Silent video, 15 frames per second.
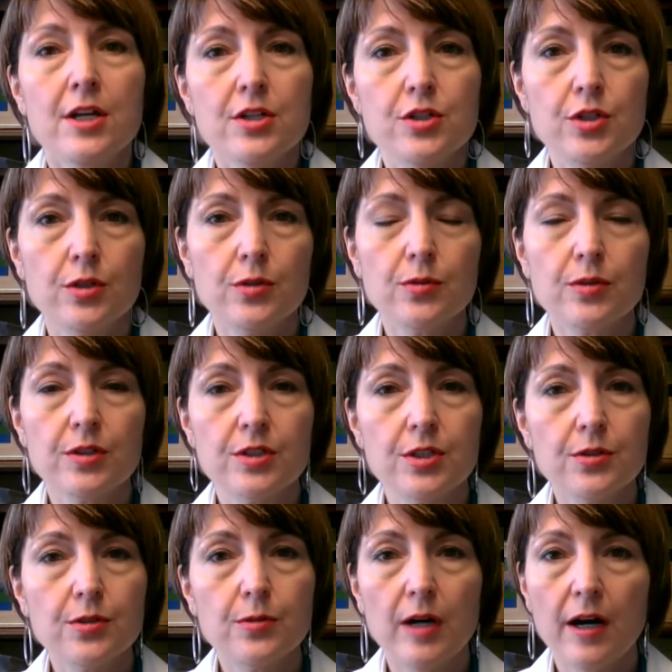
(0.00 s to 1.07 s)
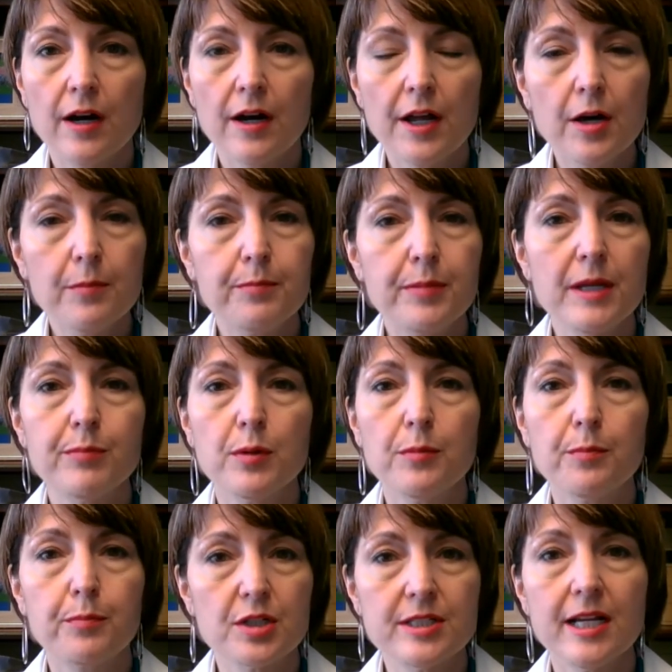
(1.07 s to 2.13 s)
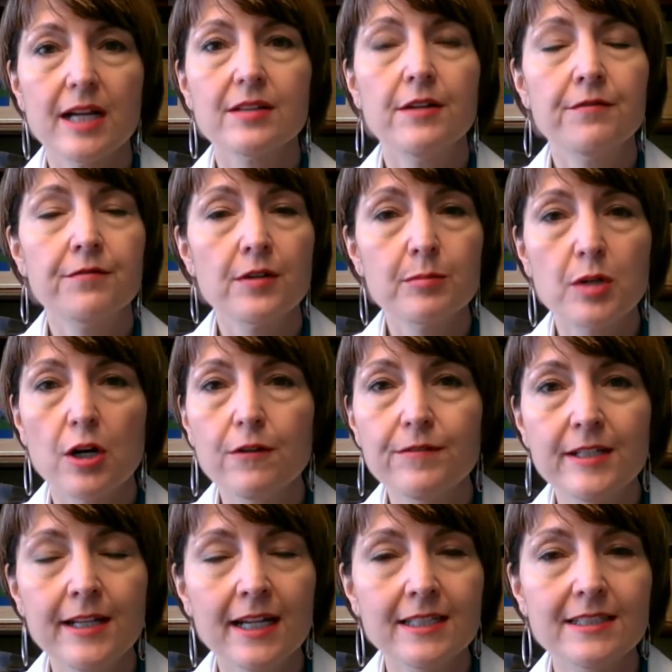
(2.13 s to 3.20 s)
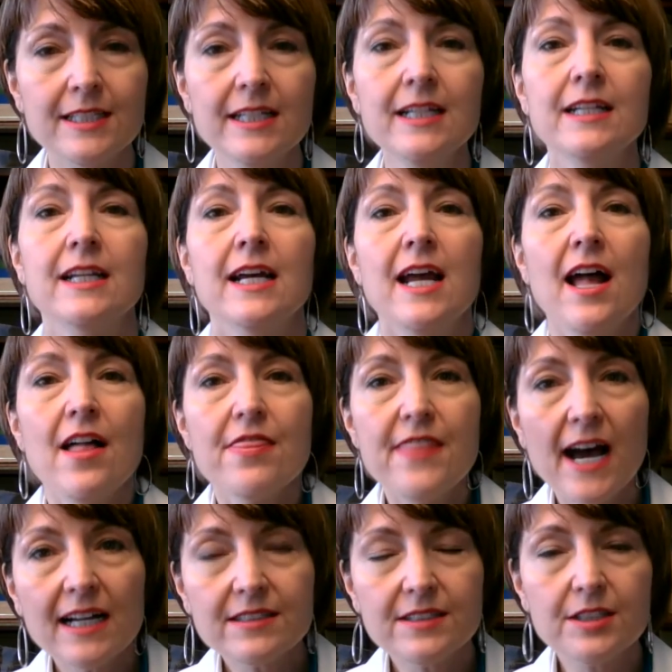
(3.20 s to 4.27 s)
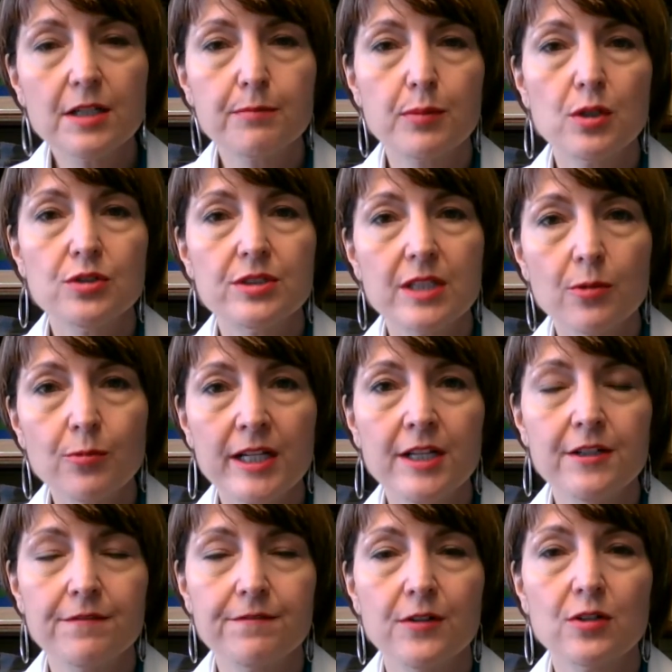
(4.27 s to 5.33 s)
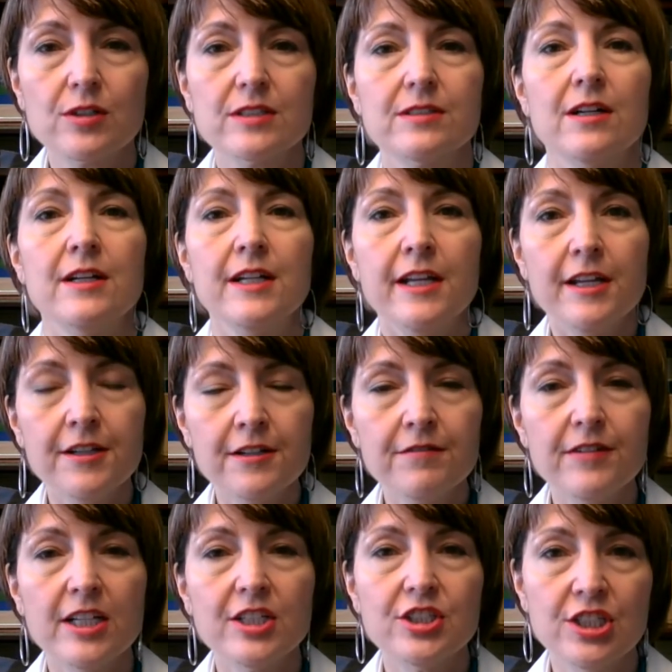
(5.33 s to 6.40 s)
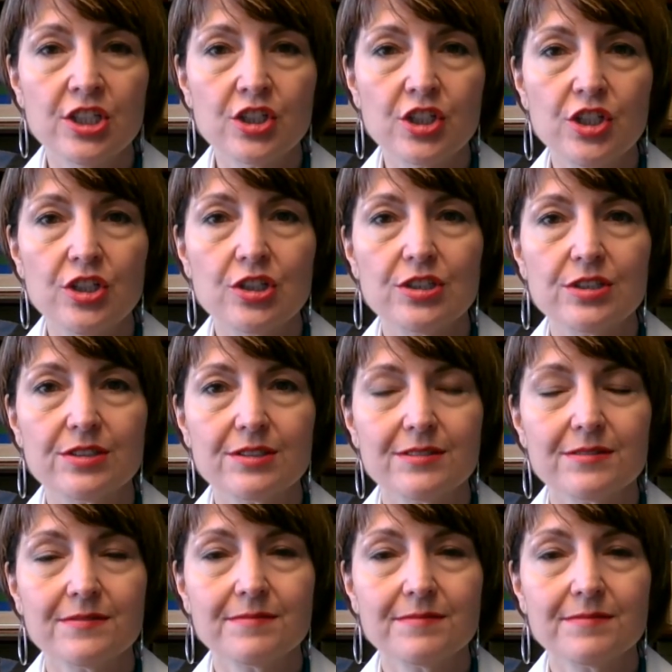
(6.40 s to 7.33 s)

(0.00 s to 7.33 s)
to, to uh, help people protect them from COVID 19. That's the approach that we need to focus on innovation and cures.